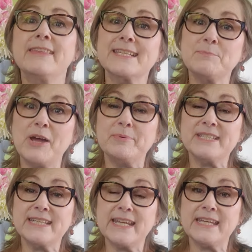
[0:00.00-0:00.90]
this might
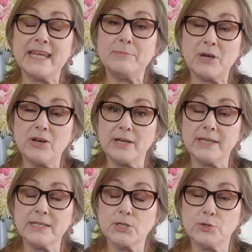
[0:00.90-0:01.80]
be
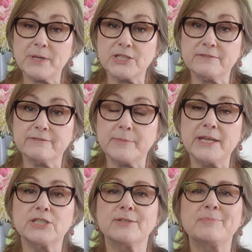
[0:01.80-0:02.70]
TMI, too much
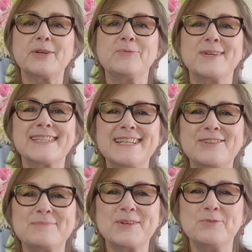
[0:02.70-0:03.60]
information, but it was a
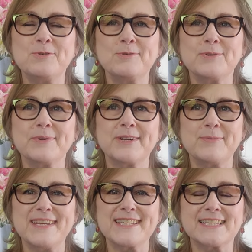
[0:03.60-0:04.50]
little bit awkward when
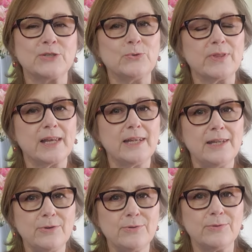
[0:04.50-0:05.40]
I went to the
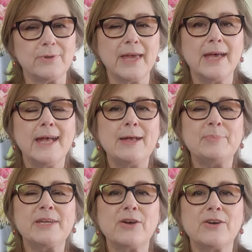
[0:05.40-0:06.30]
loo,
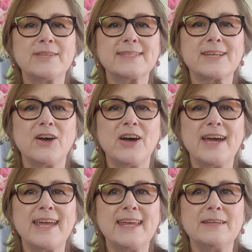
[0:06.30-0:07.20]
because
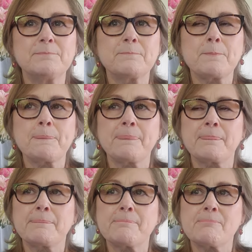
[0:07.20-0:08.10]
I
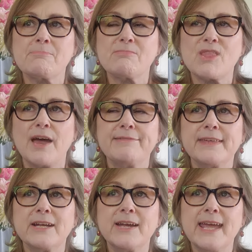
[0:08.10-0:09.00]

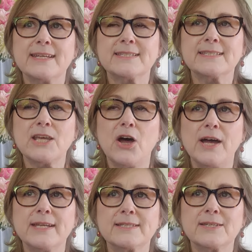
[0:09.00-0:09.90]
think I had
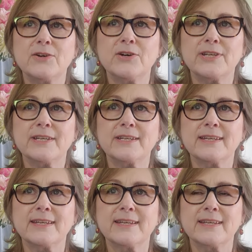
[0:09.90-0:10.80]
tights
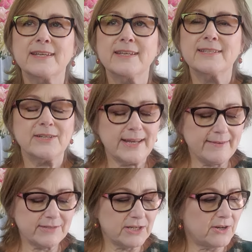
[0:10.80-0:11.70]
on. Did I
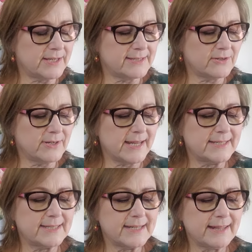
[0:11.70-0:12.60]
have tights on
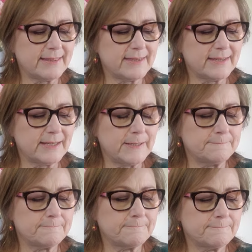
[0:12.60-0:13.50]
underneath the...